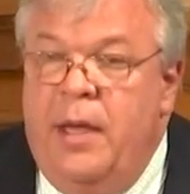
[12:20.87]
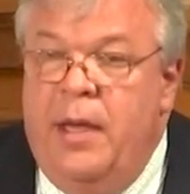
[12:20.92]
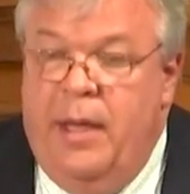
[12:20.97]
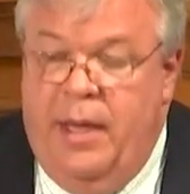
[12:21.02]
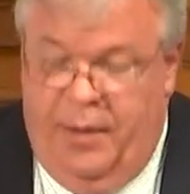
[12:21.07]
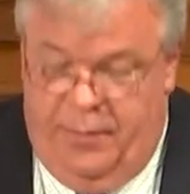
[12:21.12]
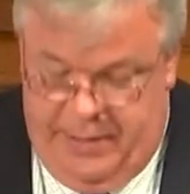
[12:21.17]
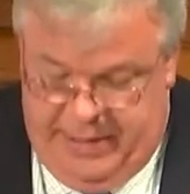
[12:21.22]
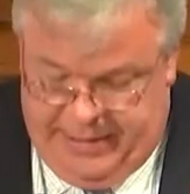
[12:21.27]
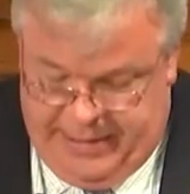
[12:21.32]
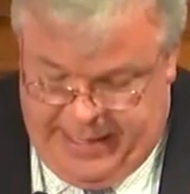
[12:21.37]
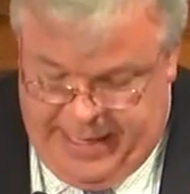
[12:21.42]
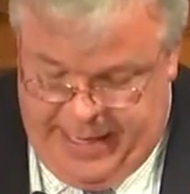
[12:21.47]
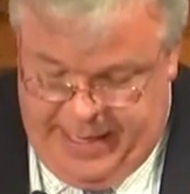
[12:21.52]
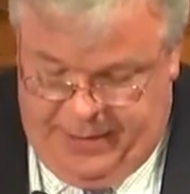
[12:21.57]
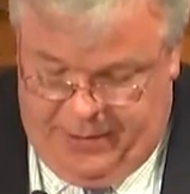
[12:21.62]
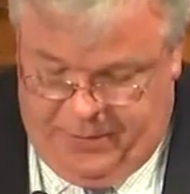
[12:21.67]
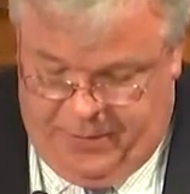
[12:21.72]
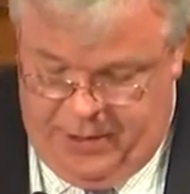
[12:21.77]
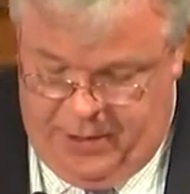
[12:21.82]
and
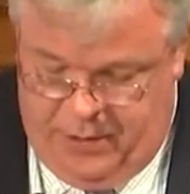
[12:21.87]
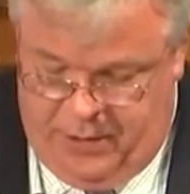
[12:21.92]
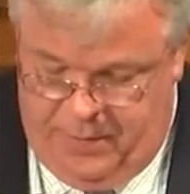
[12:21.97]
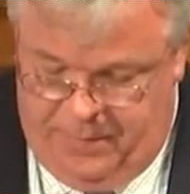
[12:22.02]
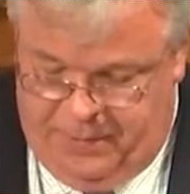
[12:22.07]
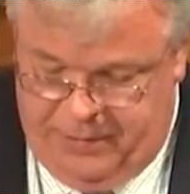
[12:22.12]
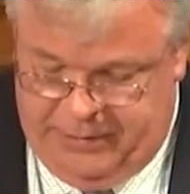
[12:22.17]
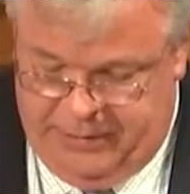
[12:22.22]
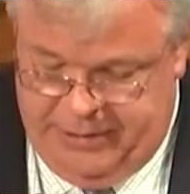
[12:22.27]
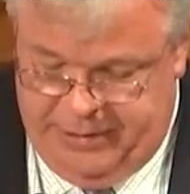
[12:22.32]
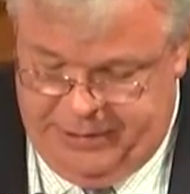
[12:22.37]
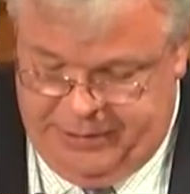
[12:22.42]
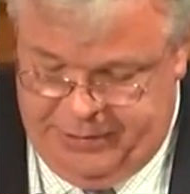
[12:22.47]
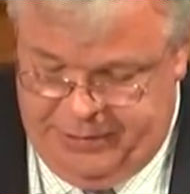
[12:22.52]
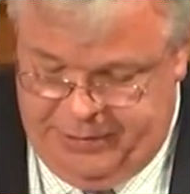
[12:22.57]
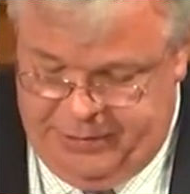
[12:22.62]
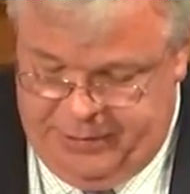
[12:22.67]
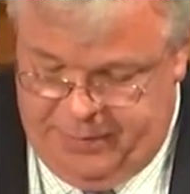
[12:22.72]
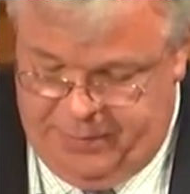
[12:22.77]
retain critical positions